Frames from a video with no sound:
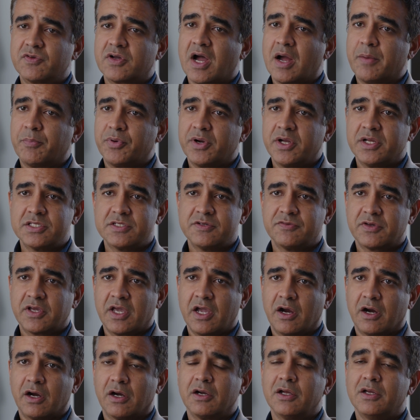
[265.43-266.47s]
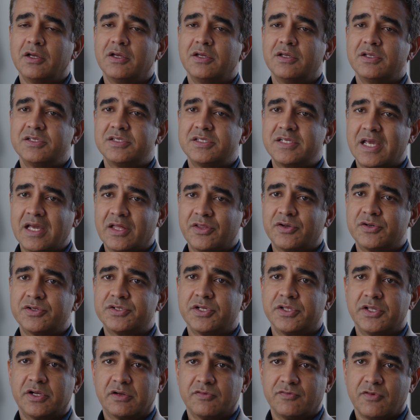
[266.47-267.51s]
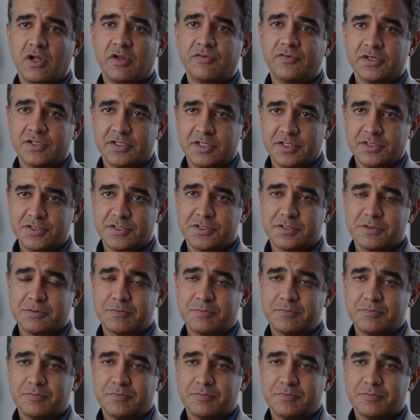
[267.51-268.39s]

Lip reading: comprehensive care tailored to their evolving needs.